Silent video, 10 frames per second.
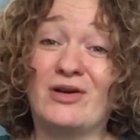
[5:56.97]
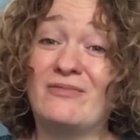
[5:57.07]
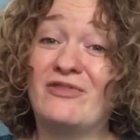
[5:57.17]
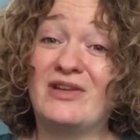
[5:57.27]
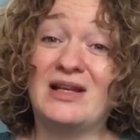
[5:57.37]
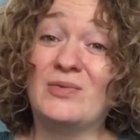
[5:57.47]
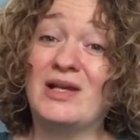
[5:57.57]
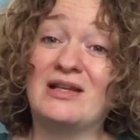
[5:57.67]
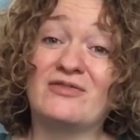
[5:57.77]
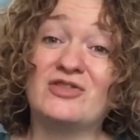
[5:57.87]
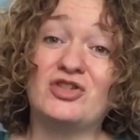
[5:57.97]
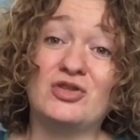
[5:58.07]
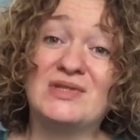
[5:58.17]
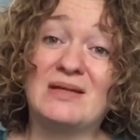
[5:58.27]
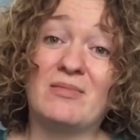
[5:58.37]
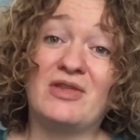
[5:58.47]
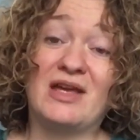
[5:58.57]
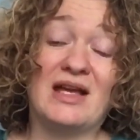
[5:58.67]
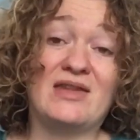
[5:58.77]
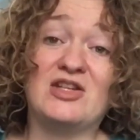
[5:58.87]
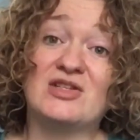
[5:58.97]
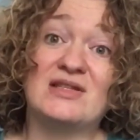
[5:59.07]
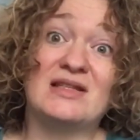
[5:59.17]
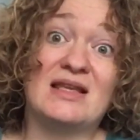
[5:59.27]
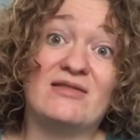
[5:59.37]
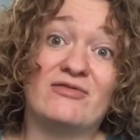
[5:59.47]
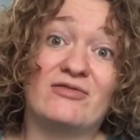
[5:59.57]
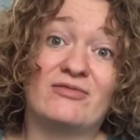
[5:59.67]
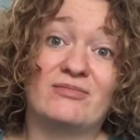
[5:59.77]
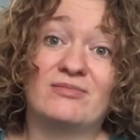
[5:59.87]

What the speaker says: I'm feeling well enough to do something and then just leave